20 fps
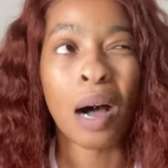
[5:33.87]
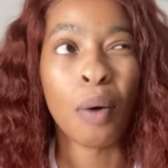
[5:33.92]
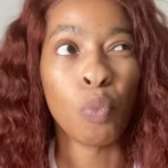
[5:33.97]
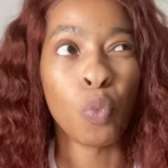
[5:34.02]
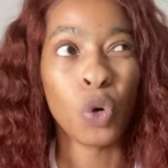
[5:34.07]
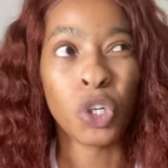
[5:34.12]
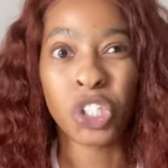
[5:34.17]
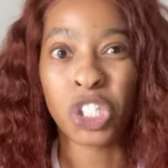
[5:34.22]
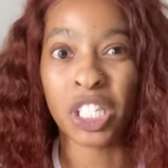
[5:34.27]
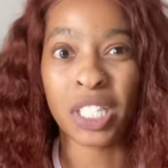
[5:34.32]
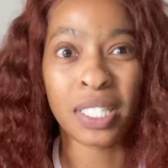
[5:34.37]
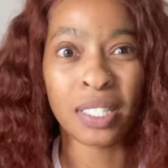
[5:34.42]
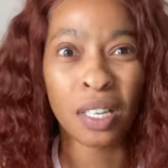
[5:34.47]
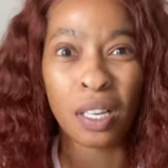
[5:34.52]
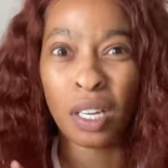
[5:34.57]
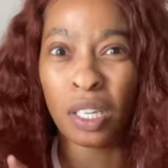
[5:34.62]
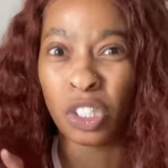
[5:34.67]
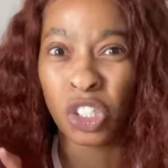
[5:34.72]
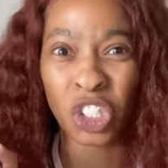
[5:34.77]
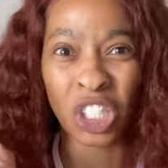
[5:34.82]
which is
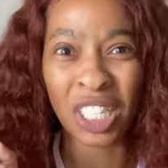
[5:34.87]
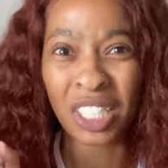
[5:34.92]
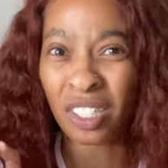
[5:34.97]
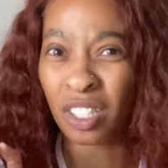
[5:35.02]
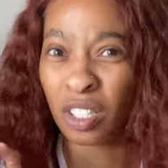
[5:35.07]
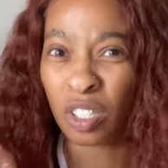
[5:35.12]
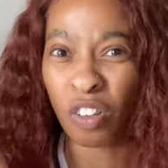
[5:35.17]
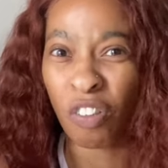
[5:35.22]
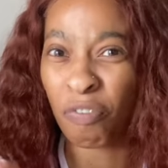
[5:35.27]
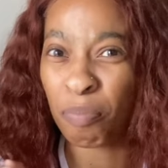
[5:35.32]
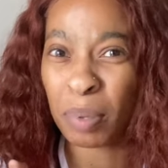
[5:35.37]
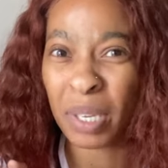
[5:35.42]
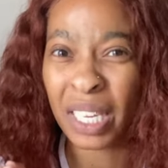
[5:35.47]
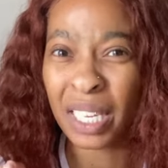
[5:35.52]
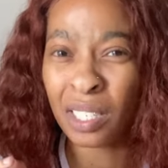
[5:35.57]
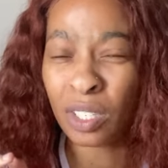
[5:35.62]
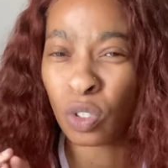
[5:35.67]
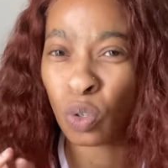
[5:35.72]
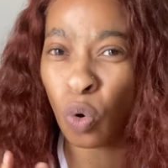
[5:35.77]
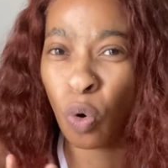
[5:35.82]
a justice of
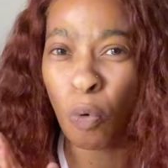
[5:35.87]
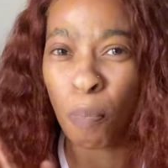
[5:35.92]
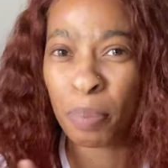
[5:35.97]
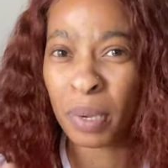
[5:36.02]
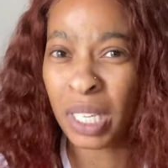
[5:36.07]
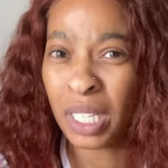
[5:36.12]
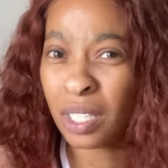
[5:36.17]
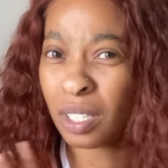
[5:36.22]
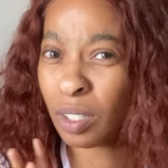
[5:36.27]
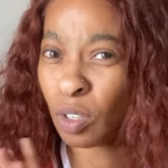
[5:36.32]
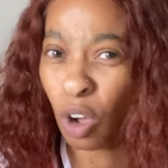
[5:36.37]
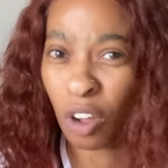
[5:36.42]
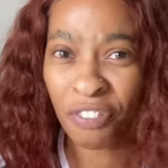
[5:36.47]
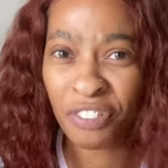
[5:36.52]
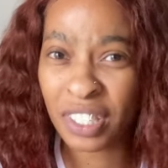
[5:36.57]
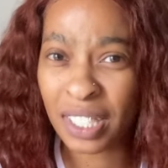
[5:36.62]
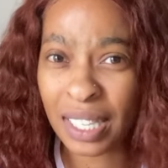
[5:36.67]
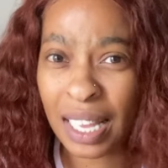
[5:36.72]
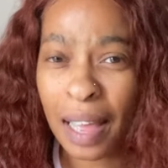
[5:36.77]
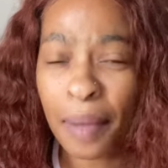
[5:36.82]
peace or peace
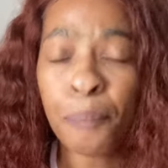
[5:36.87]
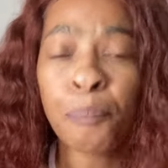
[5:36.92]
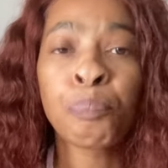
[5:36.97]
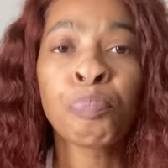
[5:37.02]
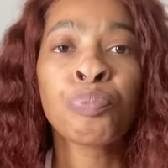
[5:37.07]
officer.